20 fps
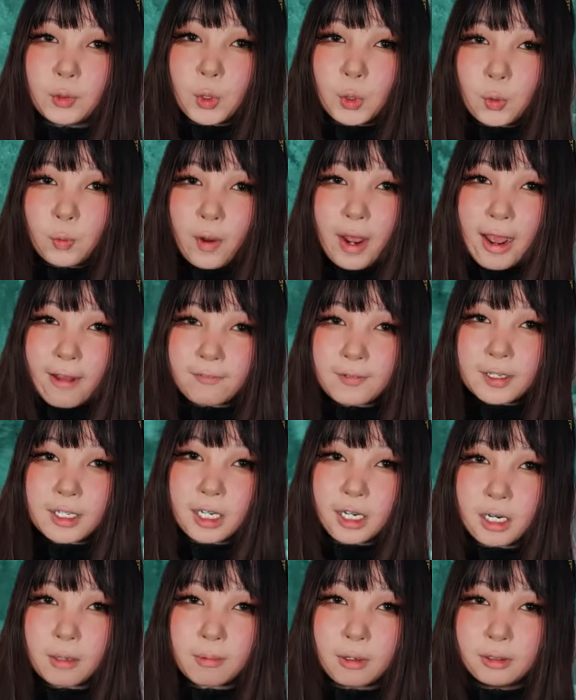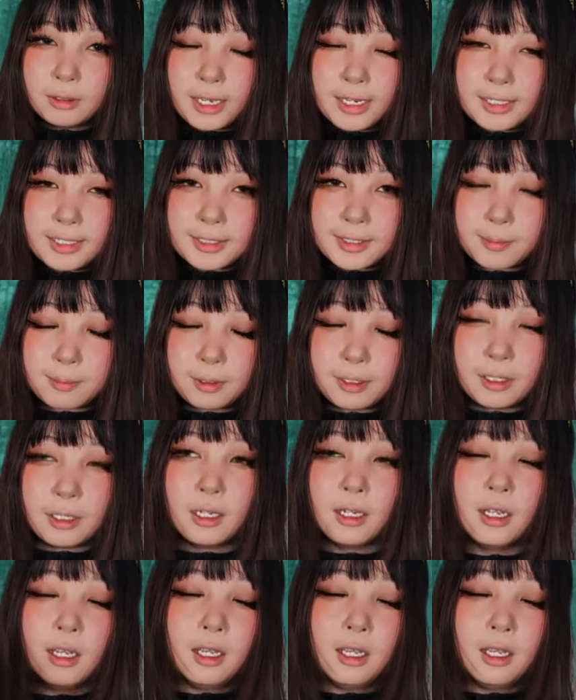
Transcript: You don't have to care about light discipline.